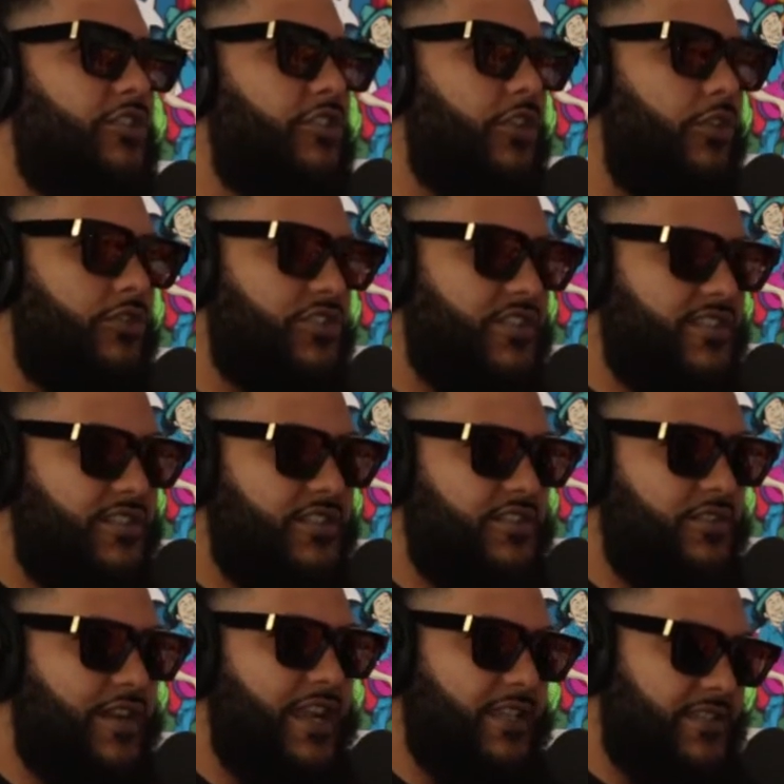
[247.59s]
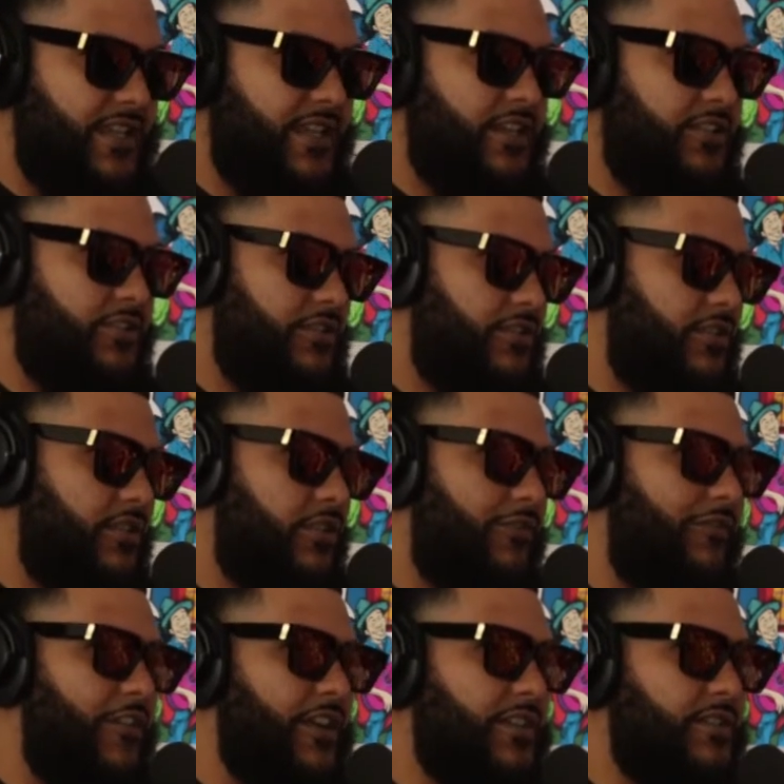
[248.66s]
an adult just because you're 18 and you could
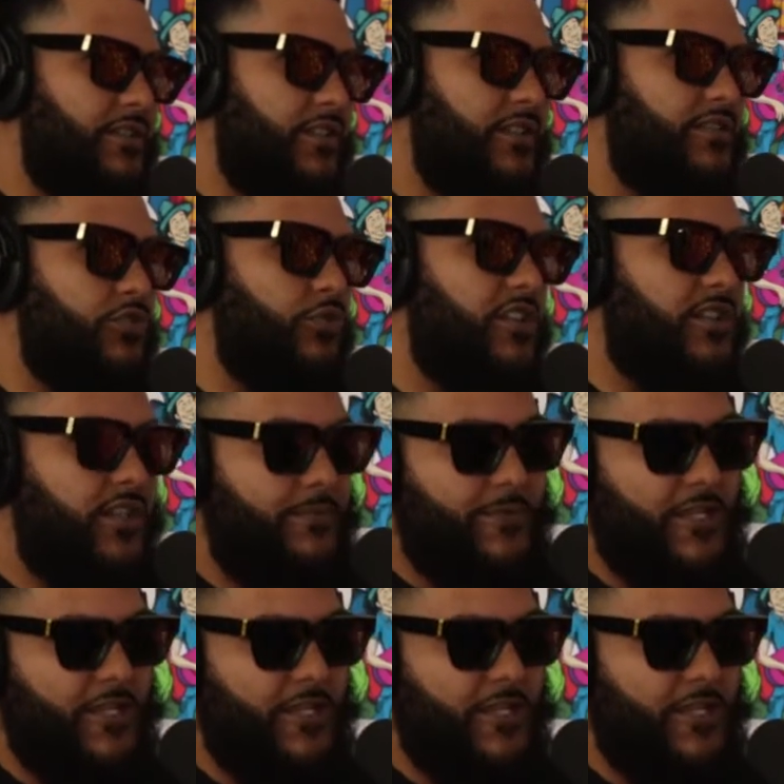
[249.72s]
go fucking into a club